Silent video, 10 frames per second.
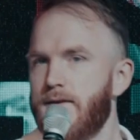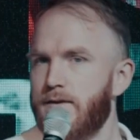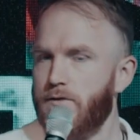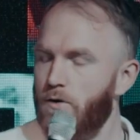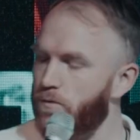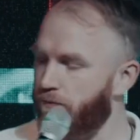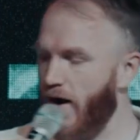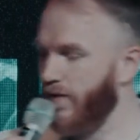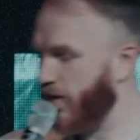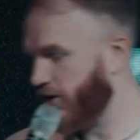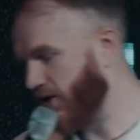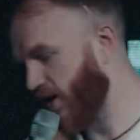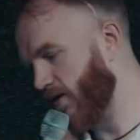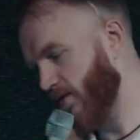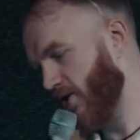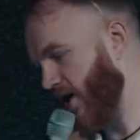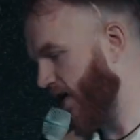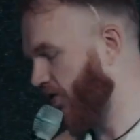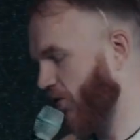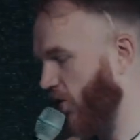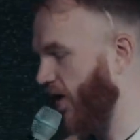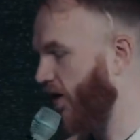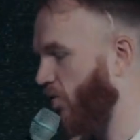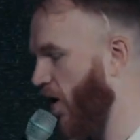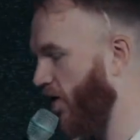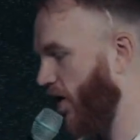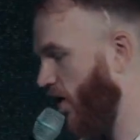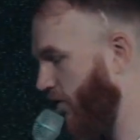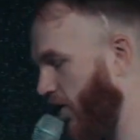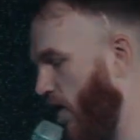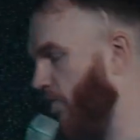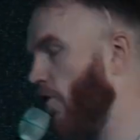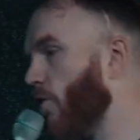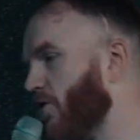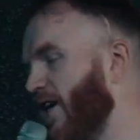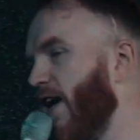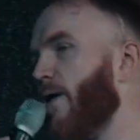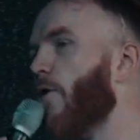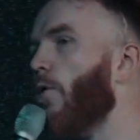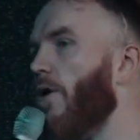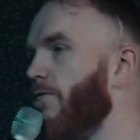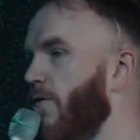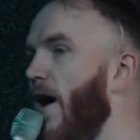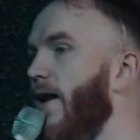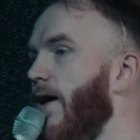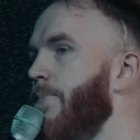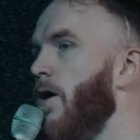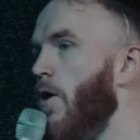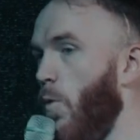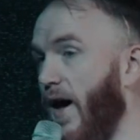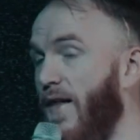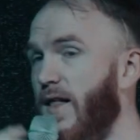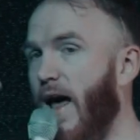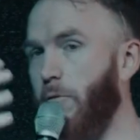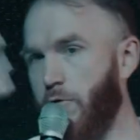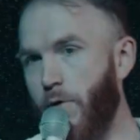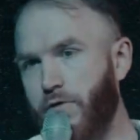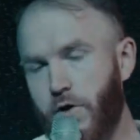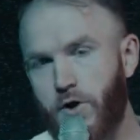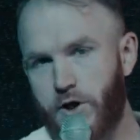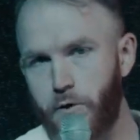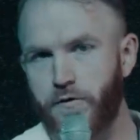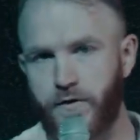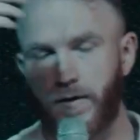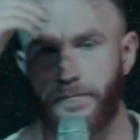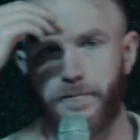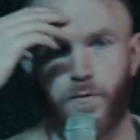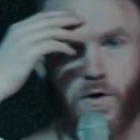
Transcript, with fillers: So finally, she she gets treated well enough, comes home. She came home on Friday. Well, Kayla and I were supposed to go to Houston for